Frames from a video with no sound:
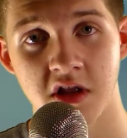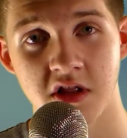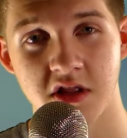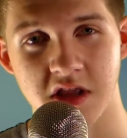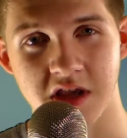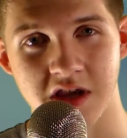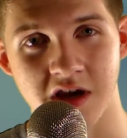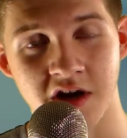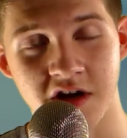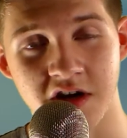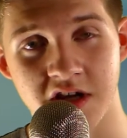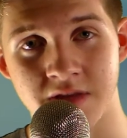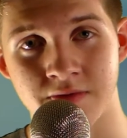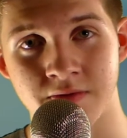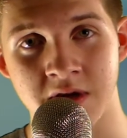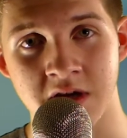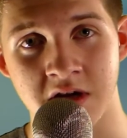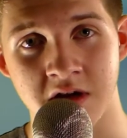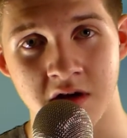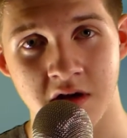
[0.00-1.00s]
the youngest
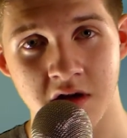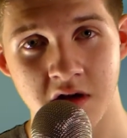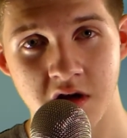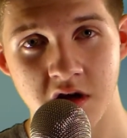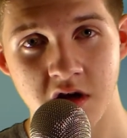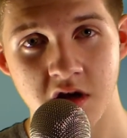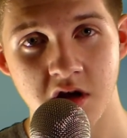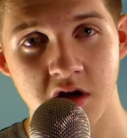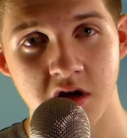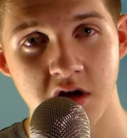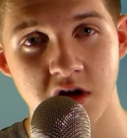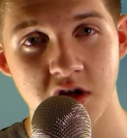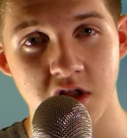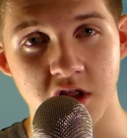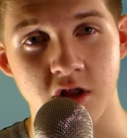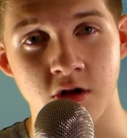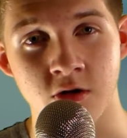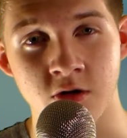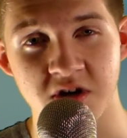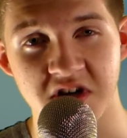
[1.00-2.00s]
being
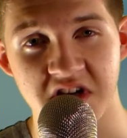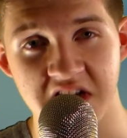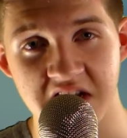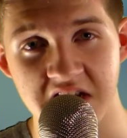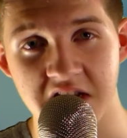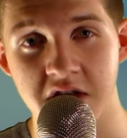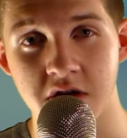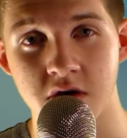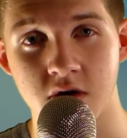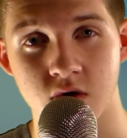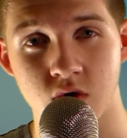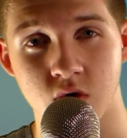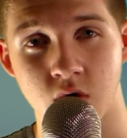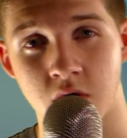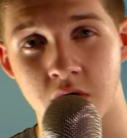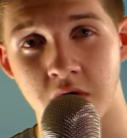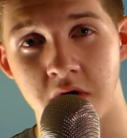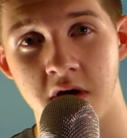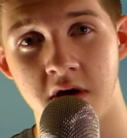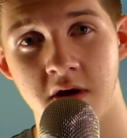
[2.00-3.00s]
13 years
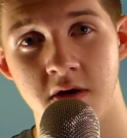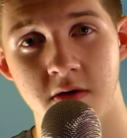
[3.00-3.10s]
old.